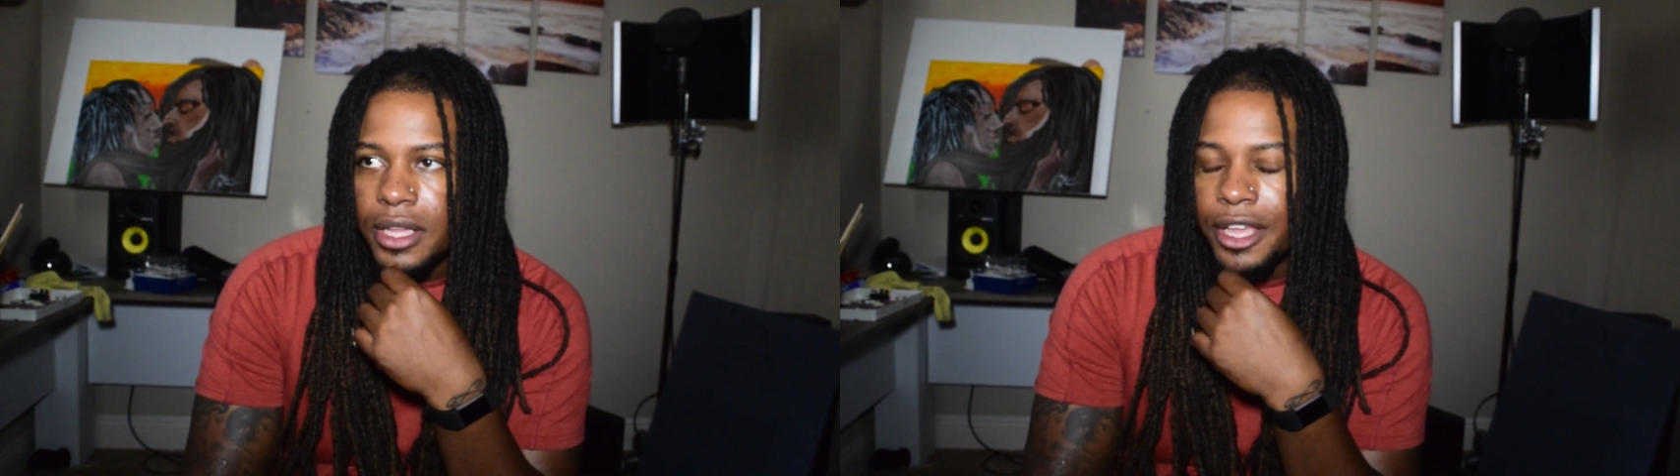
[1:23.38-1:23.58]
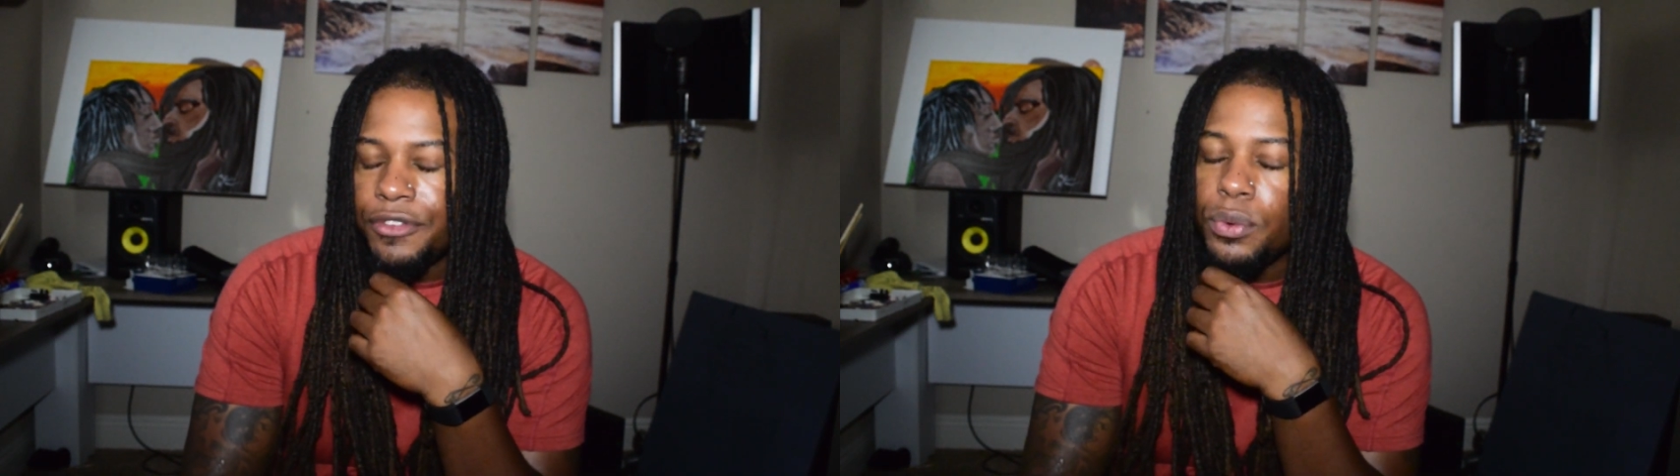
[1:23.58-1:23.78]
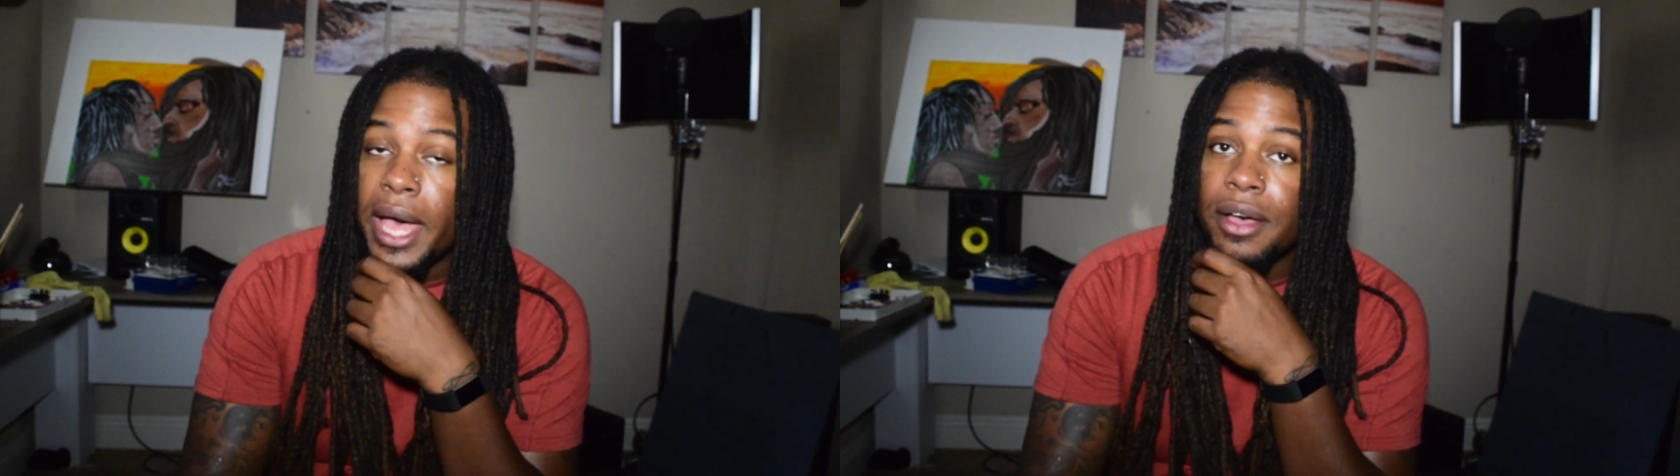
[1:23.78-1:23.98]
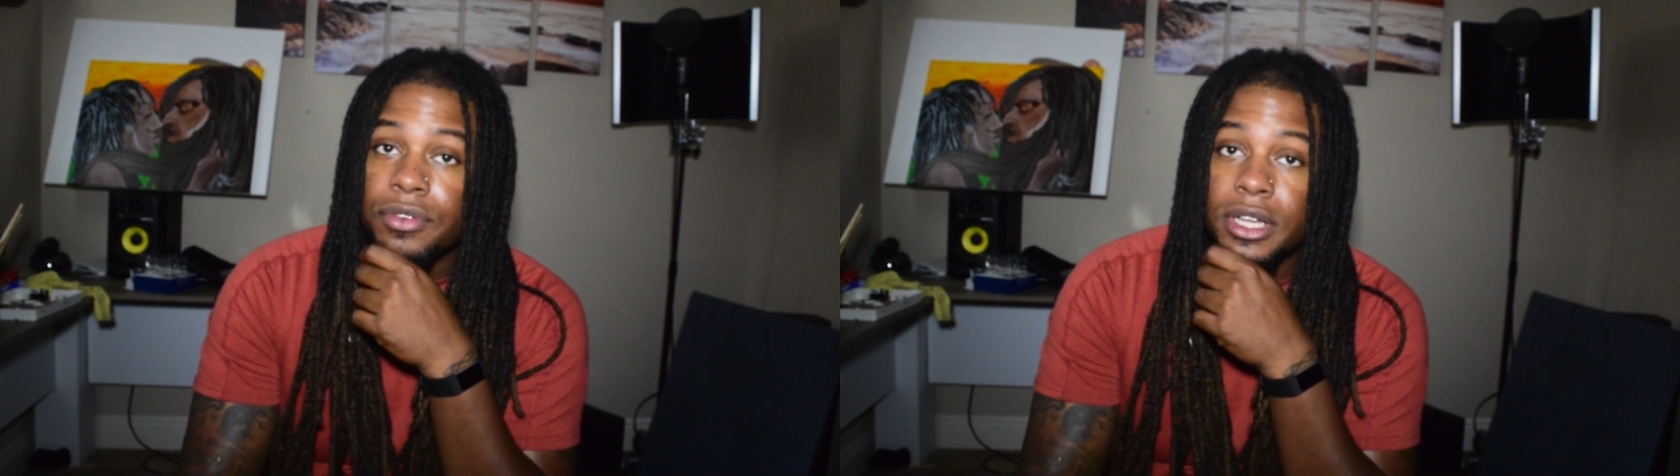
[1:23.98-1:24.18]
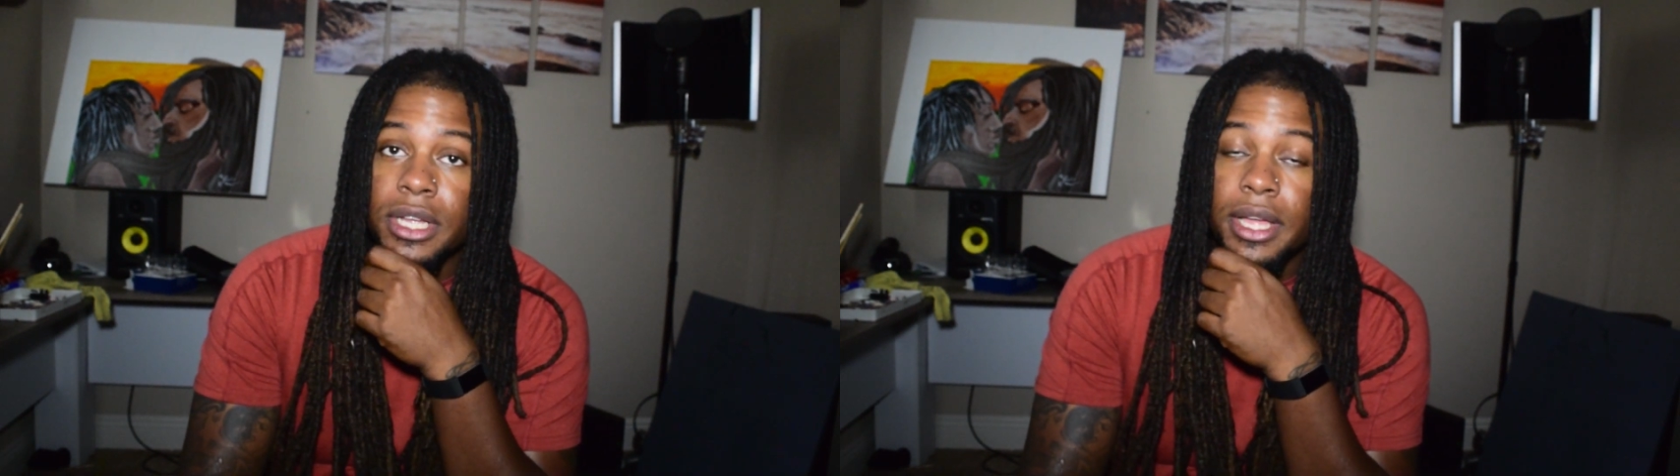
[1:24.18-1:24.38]
if you
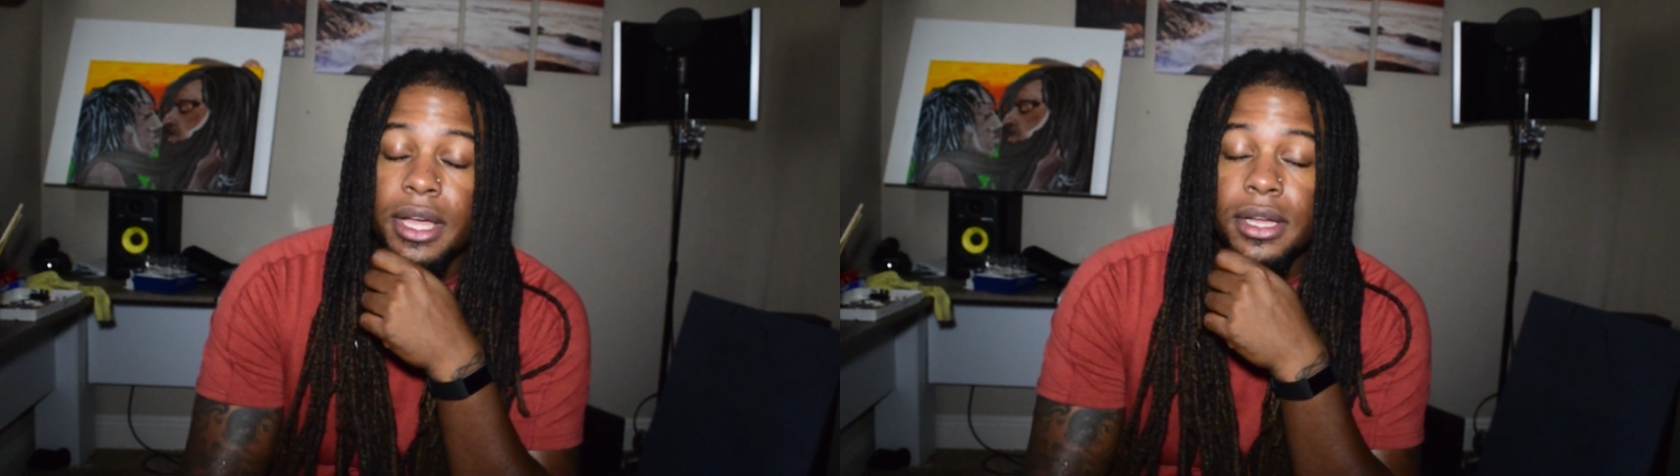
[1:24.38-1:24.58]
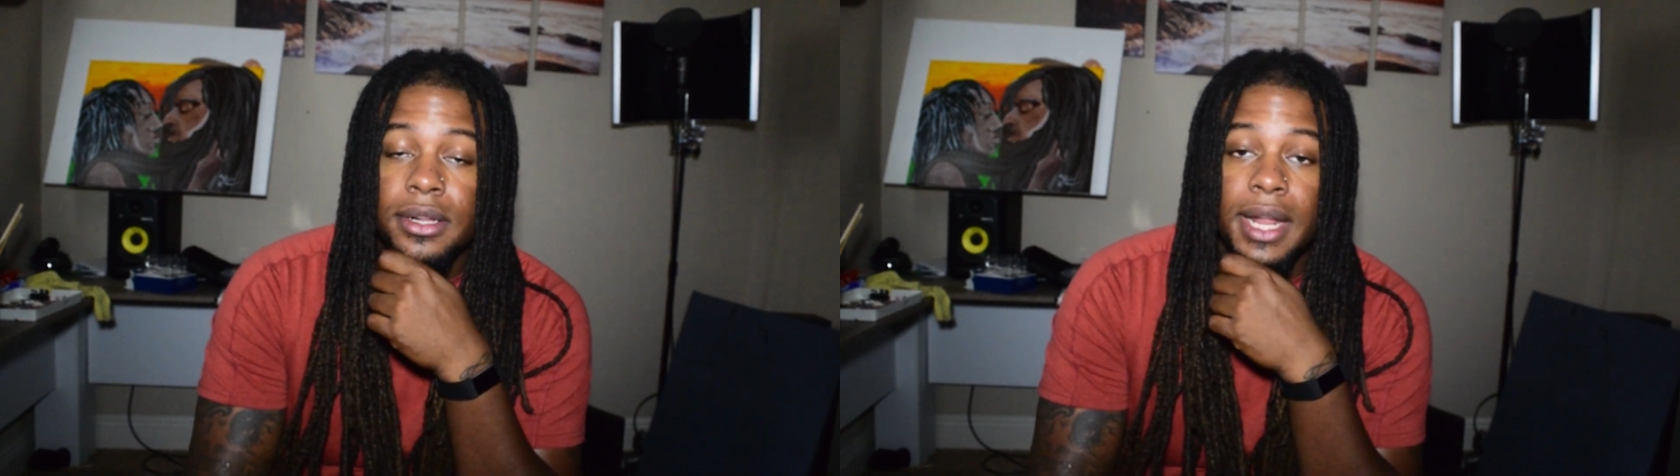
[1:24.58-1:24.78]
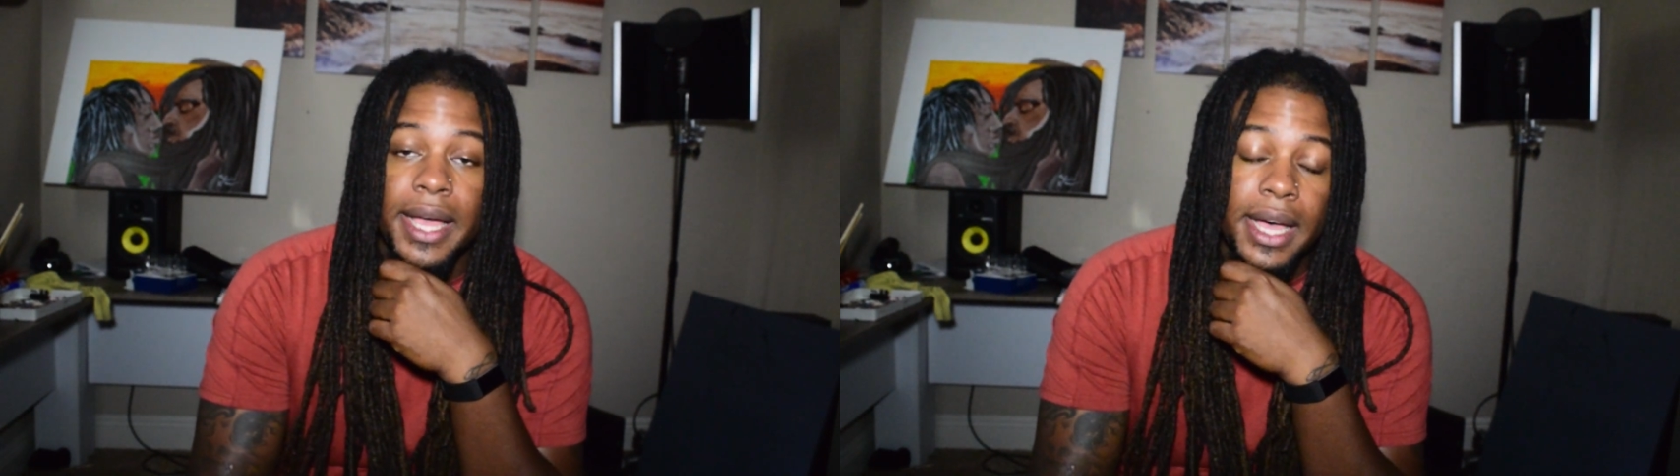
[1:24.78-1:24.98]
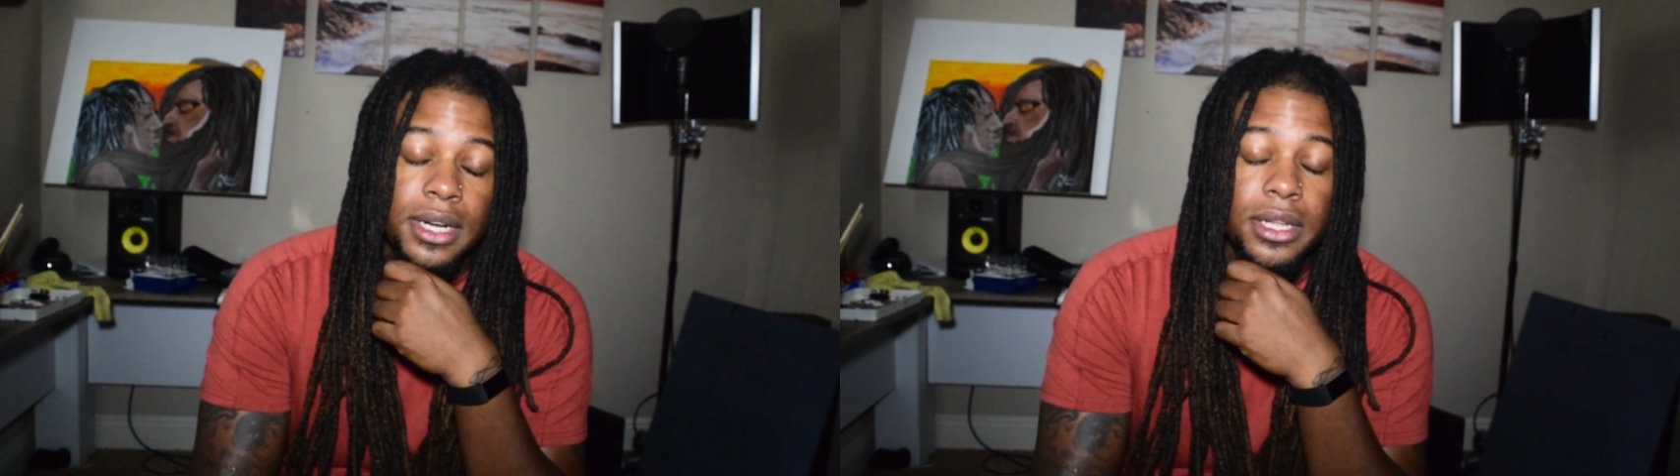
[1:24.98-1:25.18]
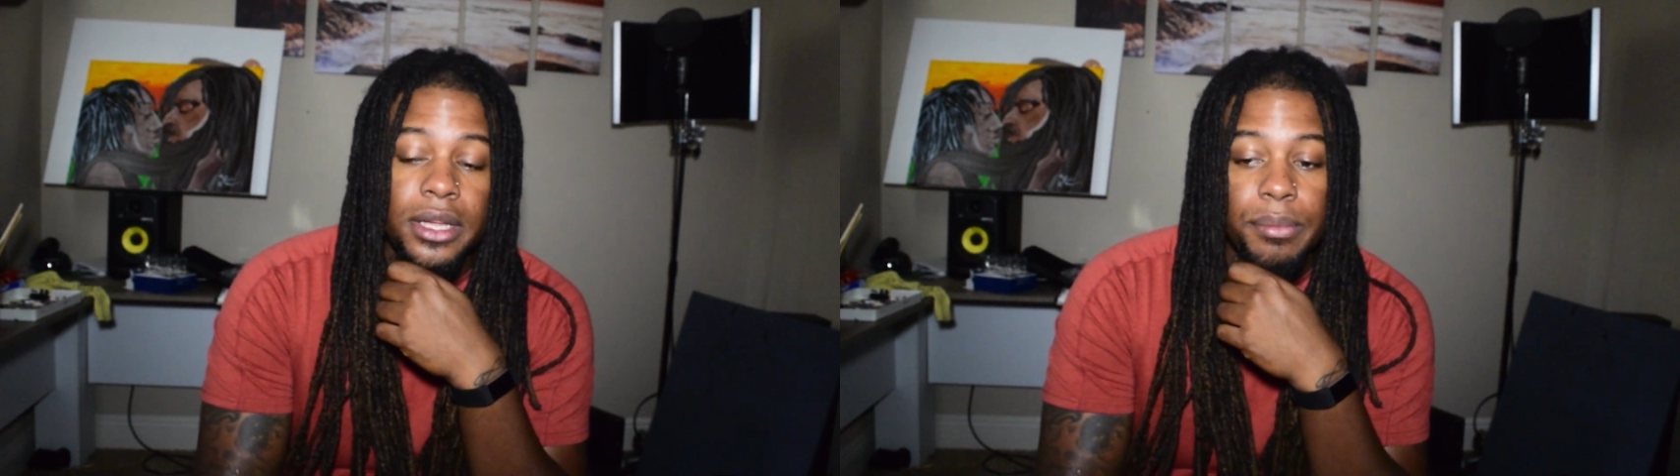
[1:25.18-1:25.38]
have good hair, like I
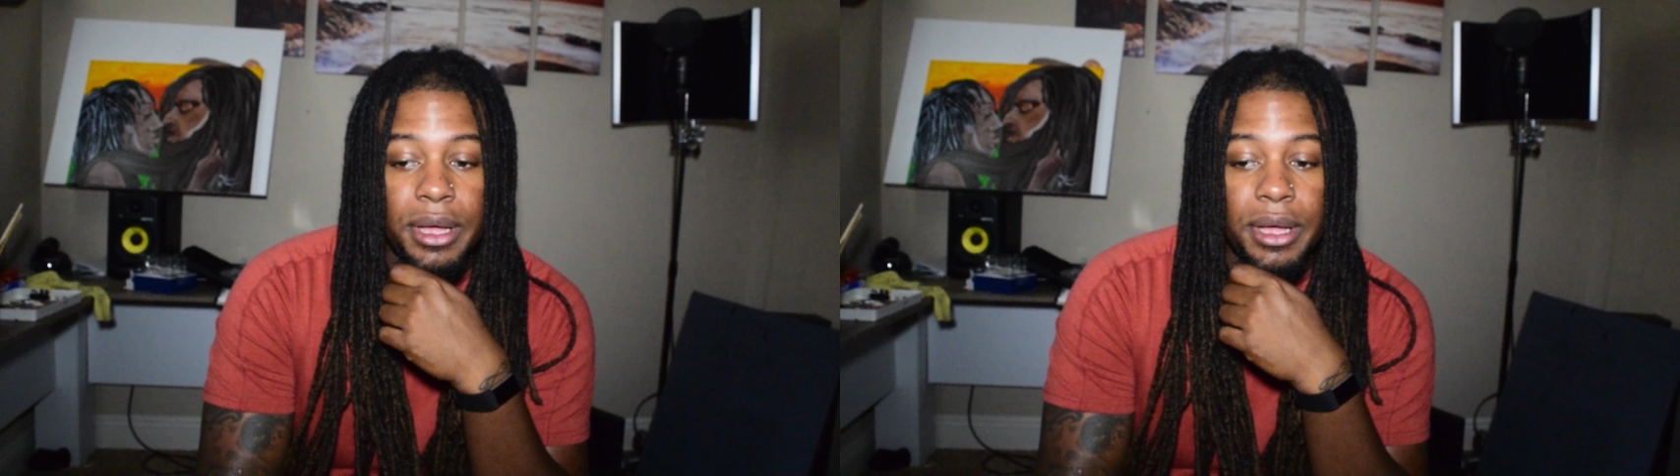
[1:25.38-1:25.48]
did,